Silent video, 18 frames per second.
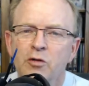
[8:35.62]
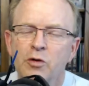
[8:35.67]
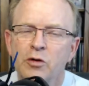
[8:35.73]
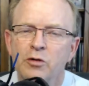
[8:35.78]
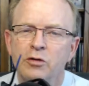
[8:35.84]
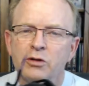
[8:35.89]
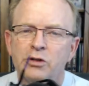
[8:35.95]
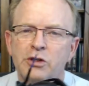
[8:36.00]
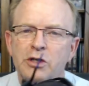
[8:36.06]
we
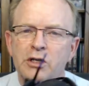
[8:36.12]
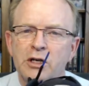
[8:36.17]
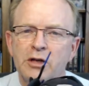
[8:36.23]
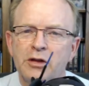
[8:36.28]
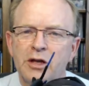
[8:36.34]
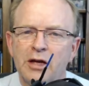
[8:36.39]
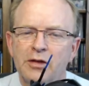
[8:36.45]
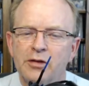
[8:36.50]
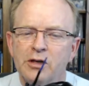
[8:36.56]
will see
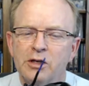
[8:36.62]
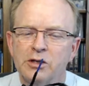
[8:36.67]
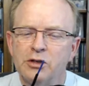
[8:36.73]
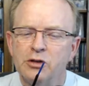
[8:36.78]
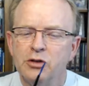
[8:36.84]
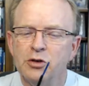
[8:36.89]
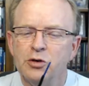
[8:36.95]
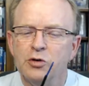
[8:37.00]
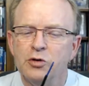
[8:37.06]
that this
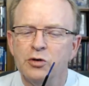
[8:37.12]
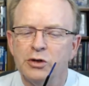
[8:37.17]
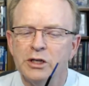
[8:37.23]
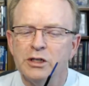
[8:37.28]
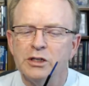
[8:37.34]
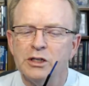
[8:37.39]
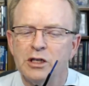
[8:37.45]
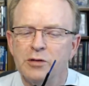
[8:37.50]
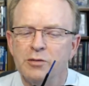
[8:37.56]
dual
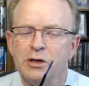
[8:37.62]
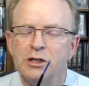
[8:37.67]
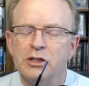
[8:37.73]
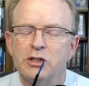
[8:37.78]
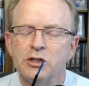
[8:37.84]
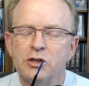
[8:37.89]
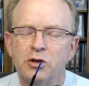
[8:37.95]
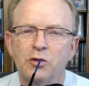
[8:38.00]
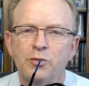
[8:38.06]
density
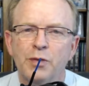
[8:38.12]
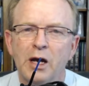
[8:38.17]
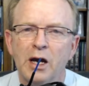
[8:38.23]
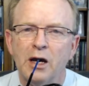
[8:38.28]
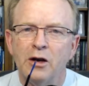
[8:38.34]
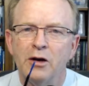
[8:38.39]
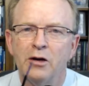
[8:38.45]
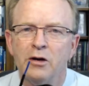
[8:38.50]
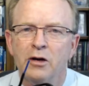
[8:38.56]
midsole
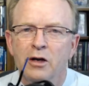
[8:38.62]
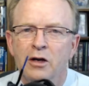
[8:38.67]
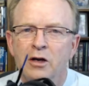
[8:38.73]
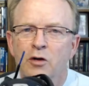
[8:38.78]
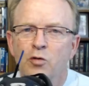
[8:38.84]
pattern,